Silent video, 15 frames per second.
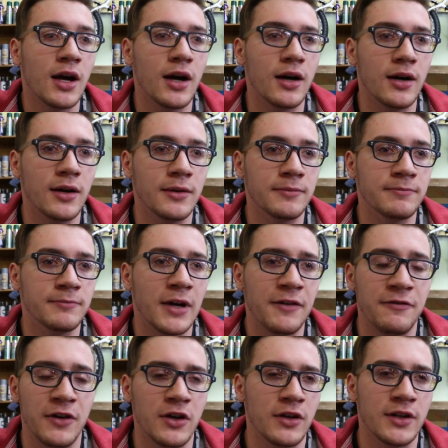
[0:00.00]
I
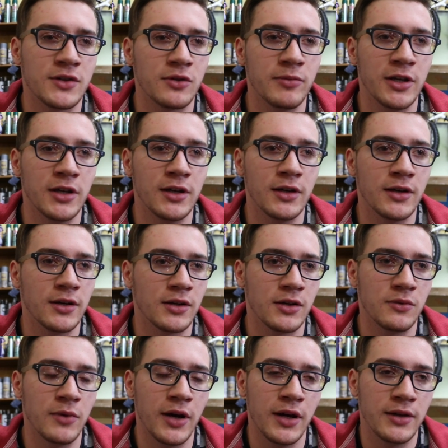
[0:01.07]
figured this will be a
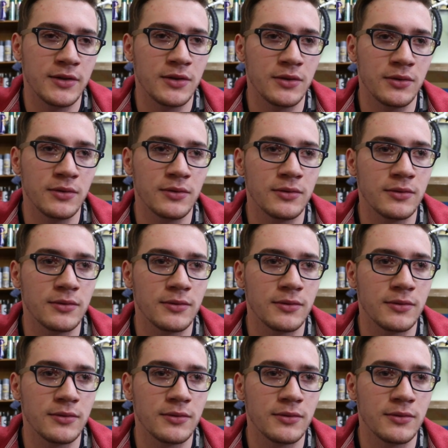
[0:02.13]
good way to